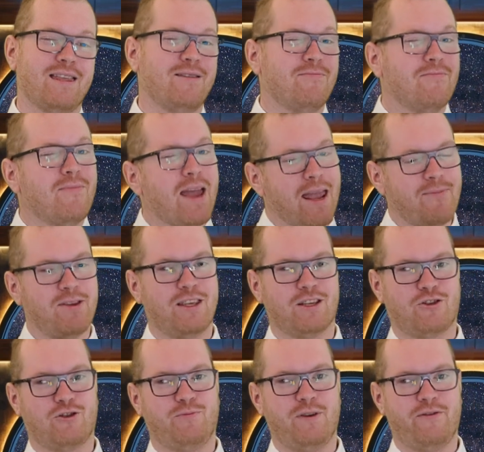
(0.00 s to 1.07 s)
then maybe this
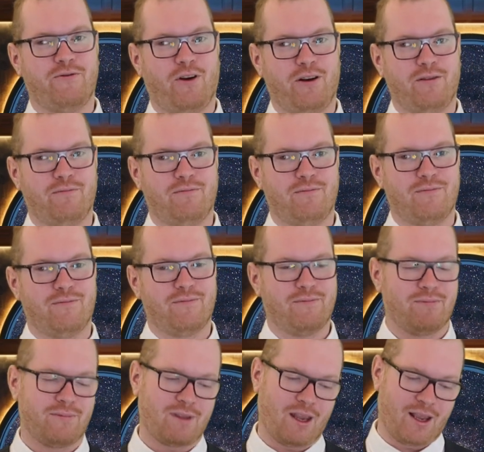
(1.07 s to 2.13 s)
could be fun.
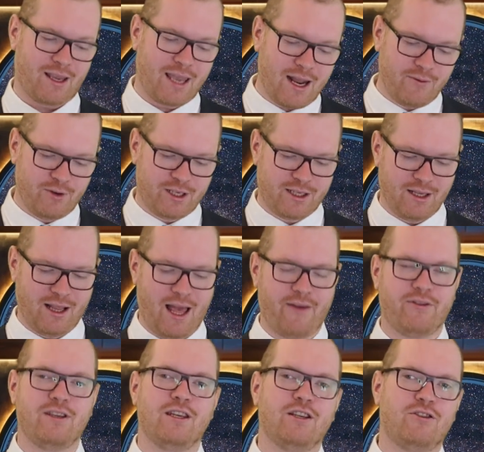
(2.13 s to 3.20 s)
Again, we still
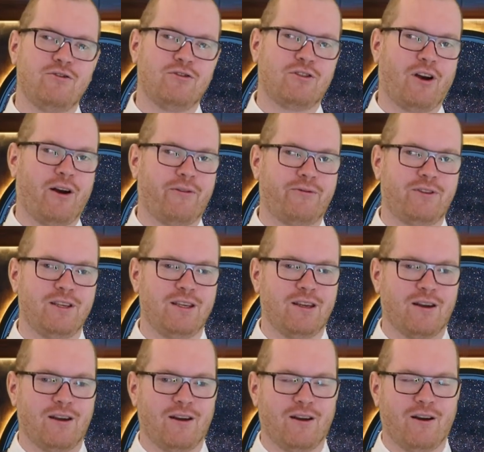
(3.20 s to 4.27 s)
have the issues of the
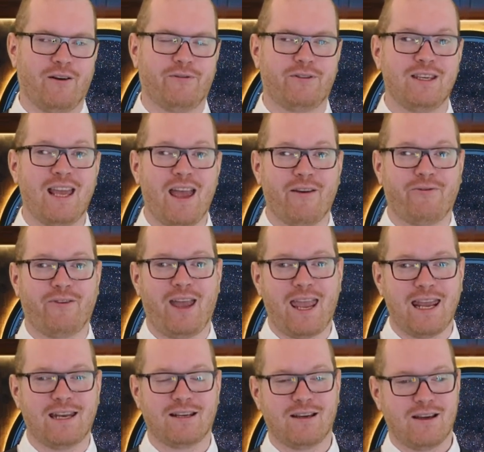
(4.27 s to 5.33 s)
uh, of the f
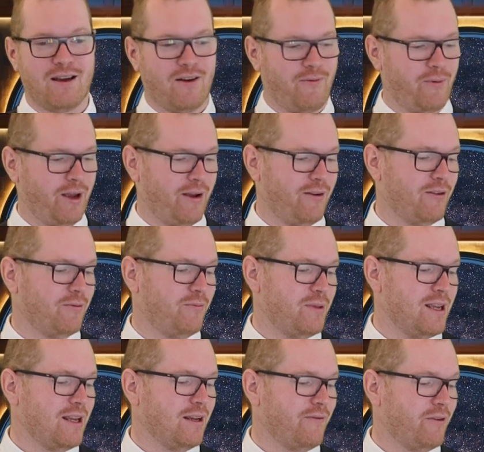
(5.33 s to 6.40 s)
eight, where it
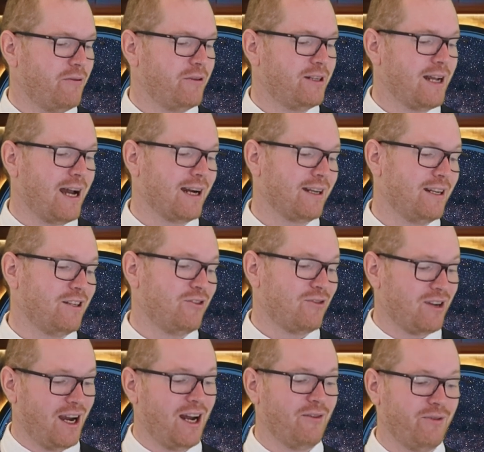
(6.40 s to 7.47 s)
being a very dark lens, you
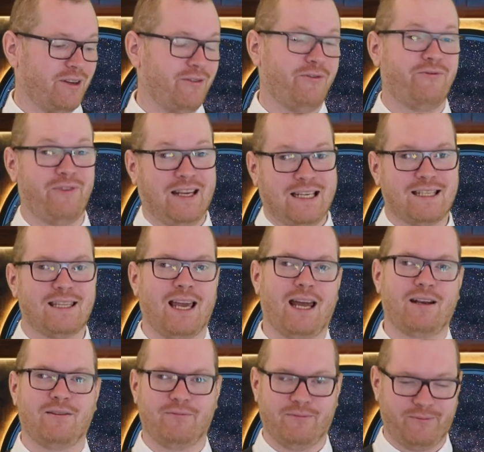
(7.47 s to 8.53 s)
can't really fix
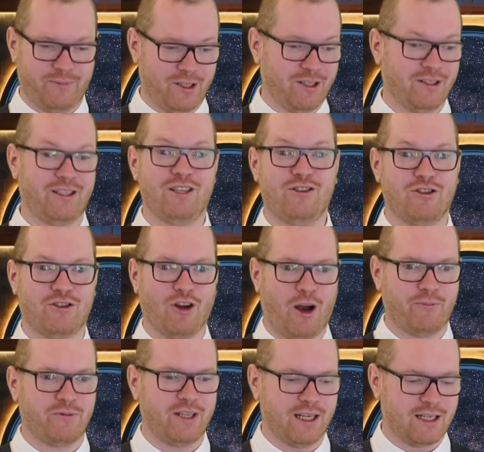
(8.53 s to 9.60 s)
that because it's just
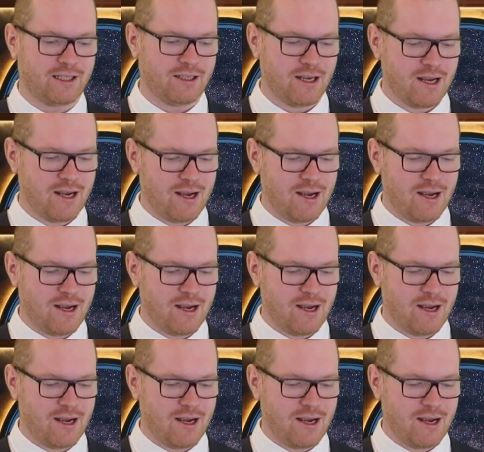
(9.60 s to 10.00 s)
optics.